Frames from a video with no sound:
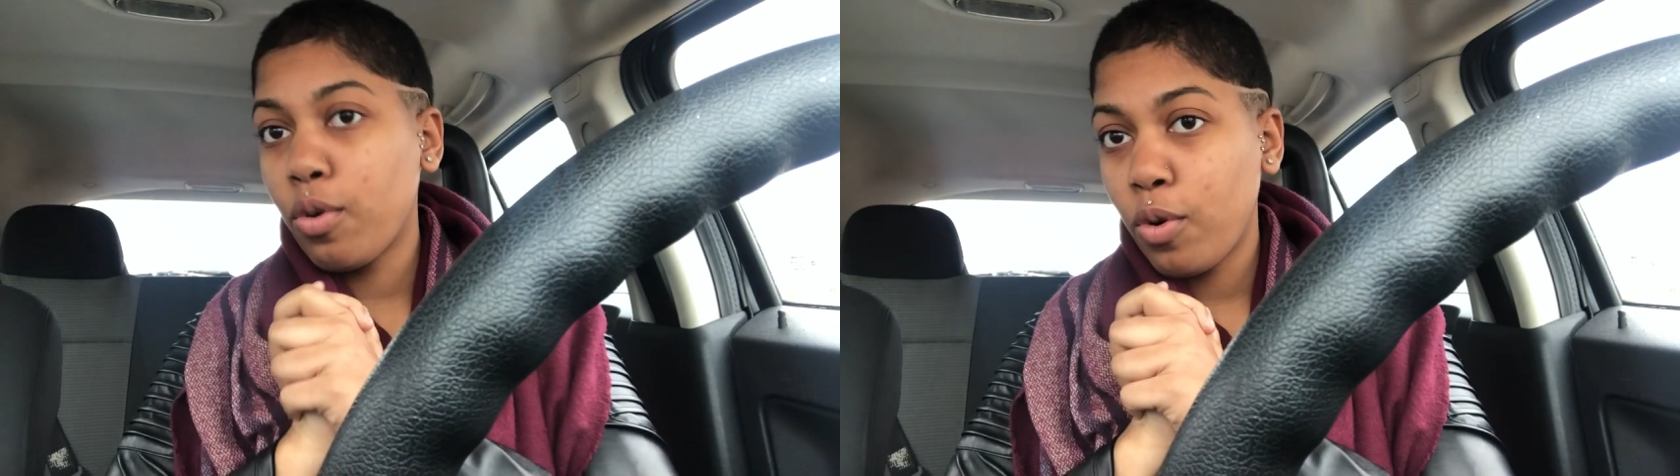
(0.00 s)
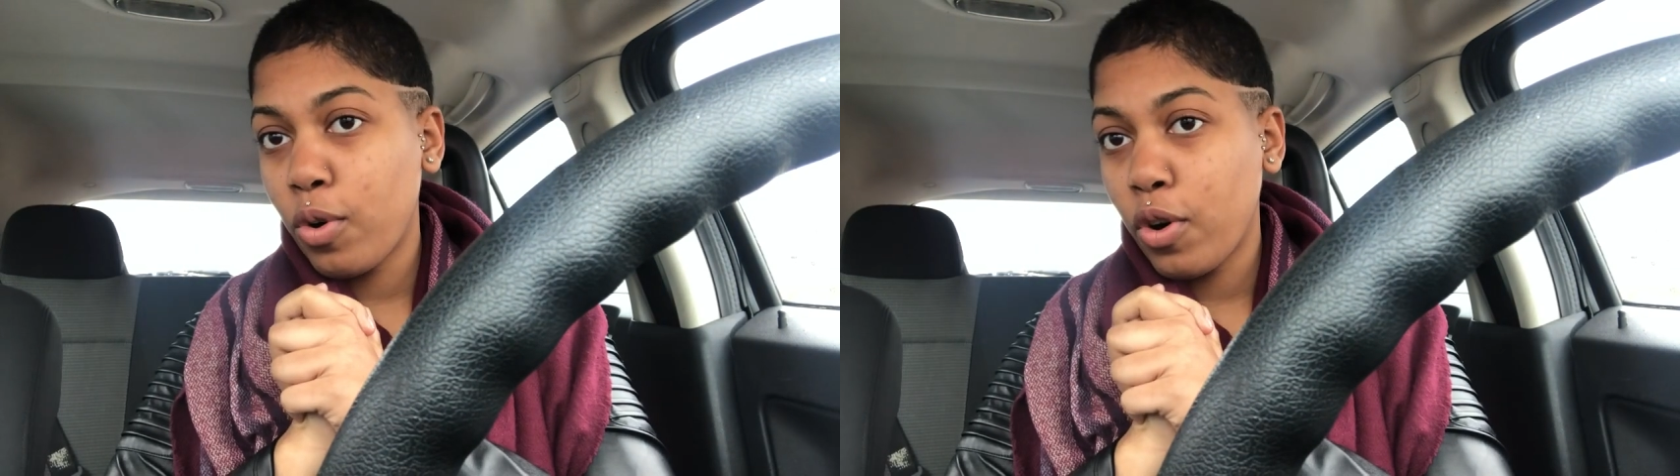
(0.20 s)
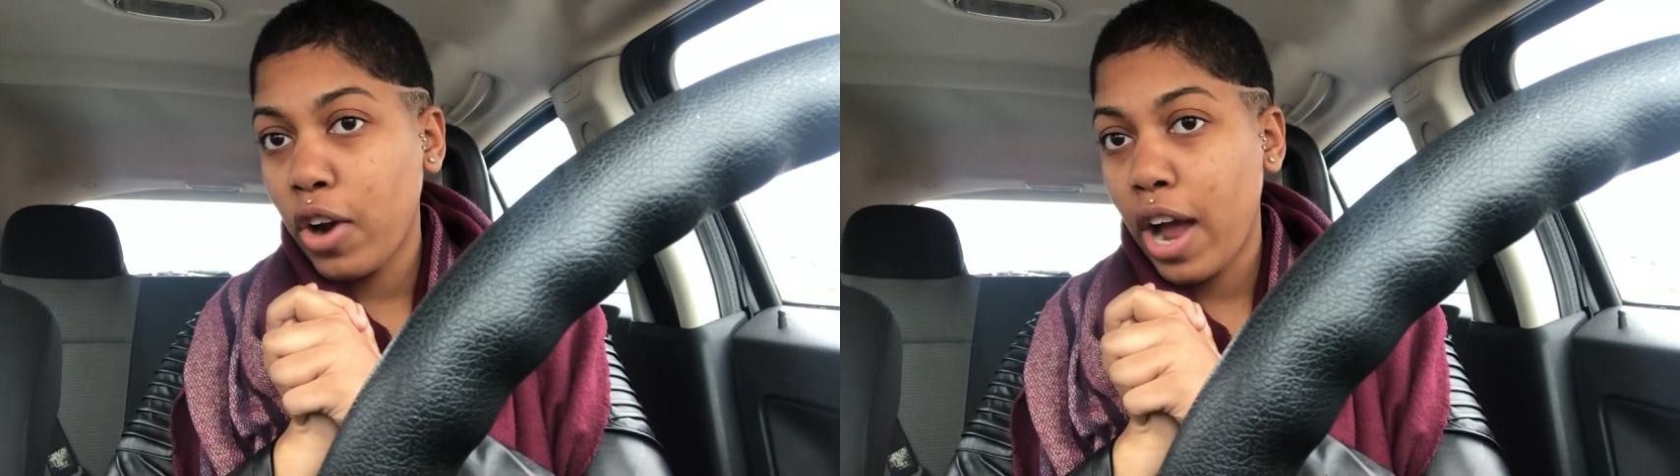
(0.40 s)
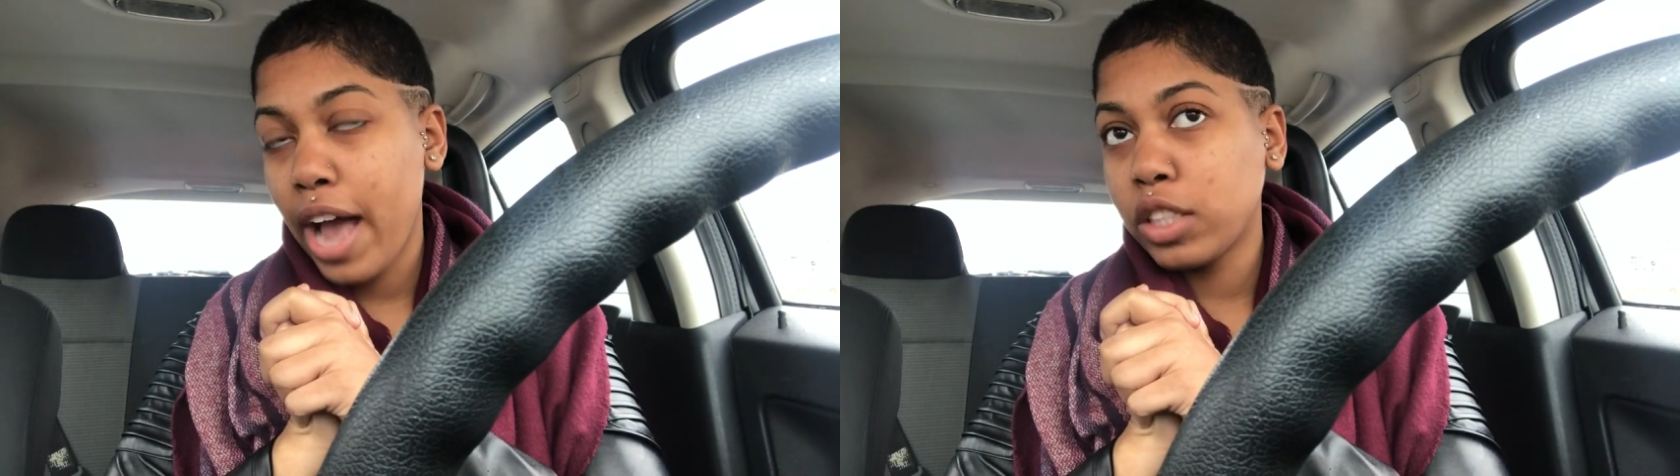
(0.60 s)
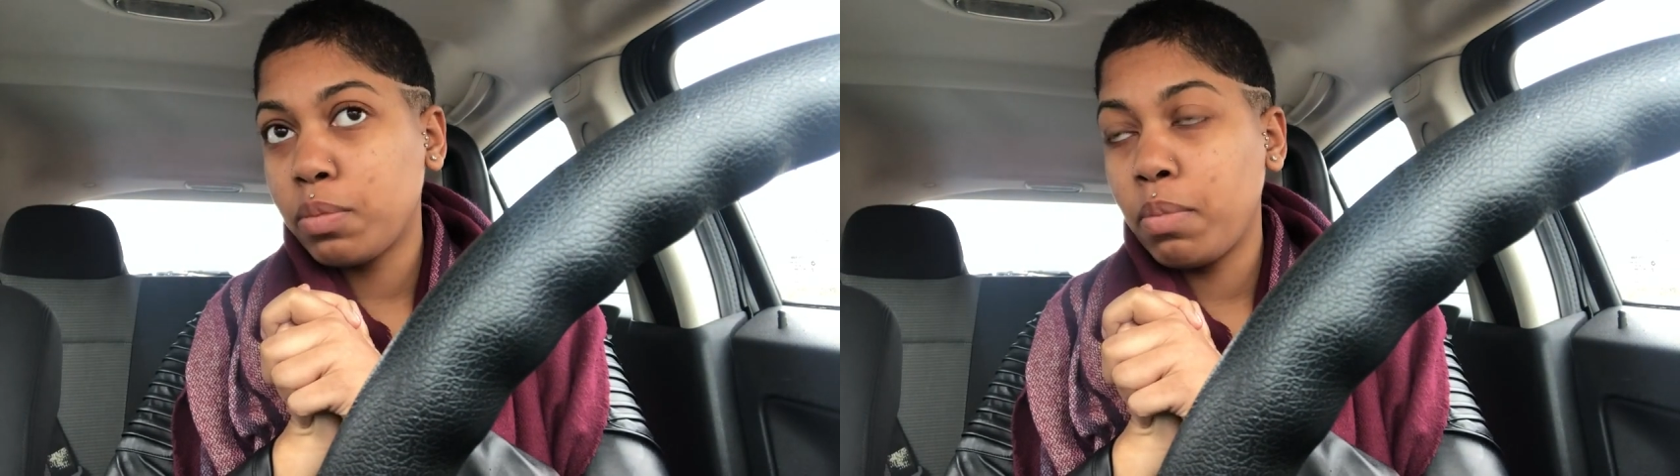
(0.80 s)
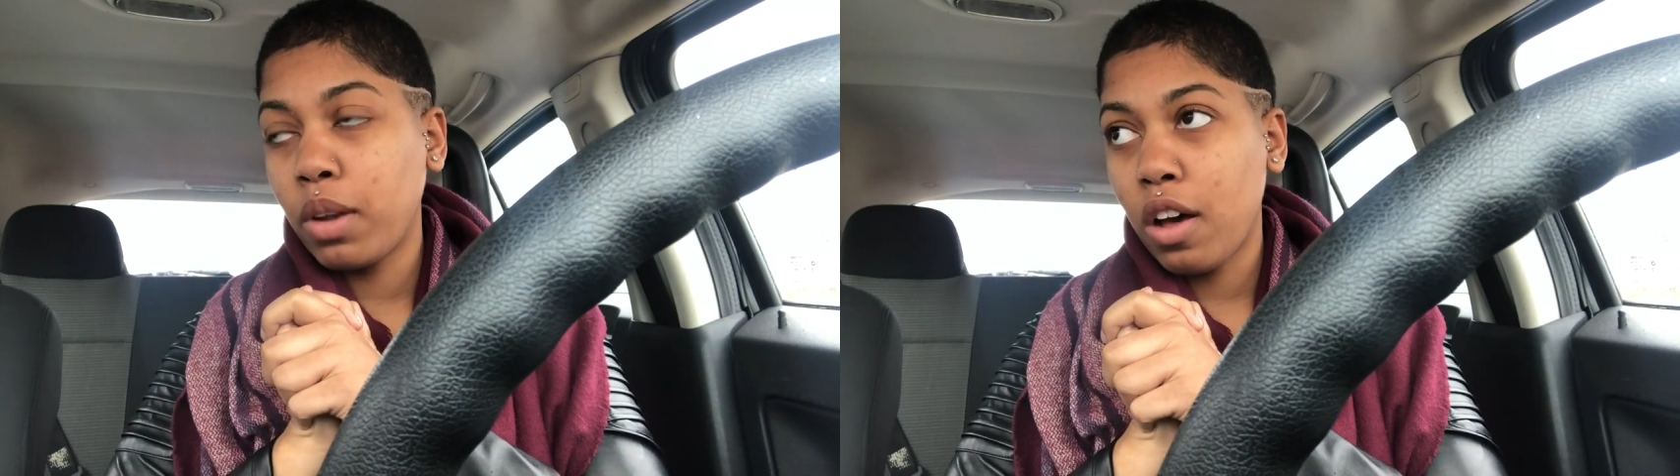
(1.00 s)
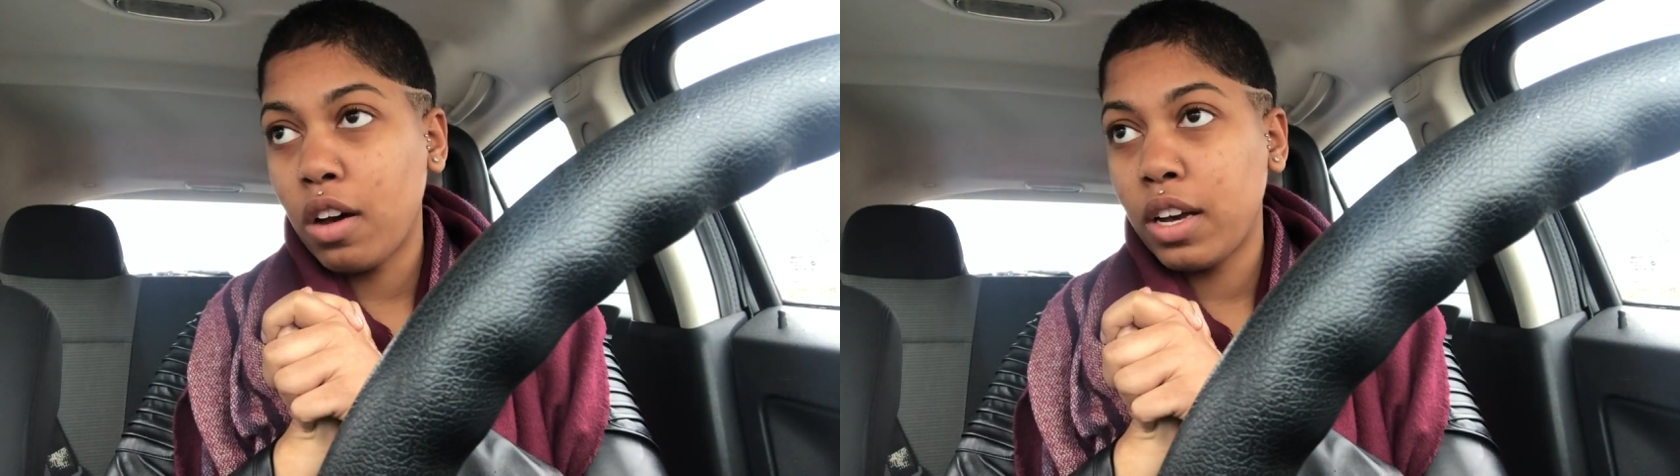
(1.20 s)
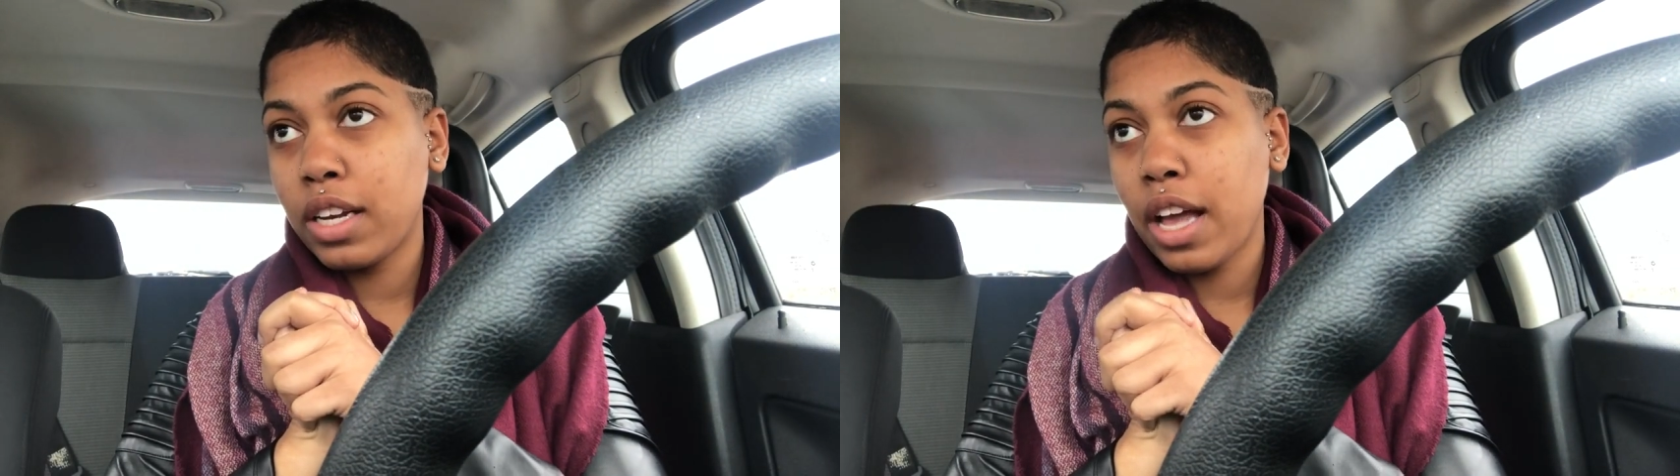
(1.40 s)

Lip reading: or ash blonde.